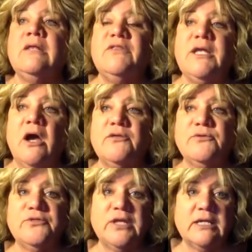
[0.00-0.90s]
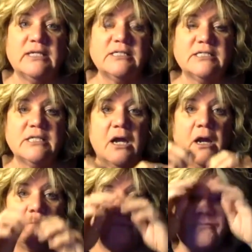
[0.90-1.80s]
The other thing is,
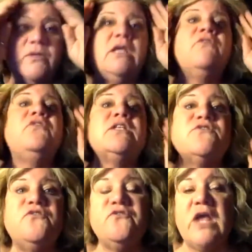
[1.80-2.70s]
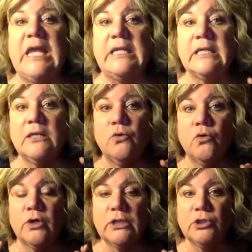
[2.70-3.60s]
if it's faded
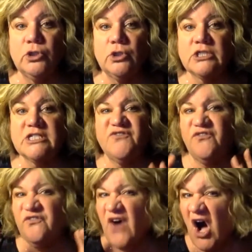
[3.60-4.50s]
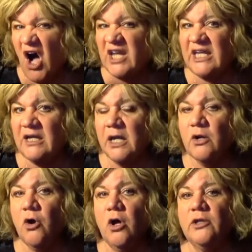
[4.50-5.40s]
or it looks foggy, I
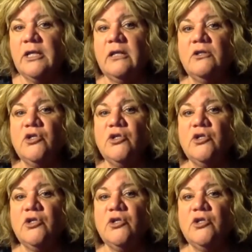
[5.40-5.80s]
call it,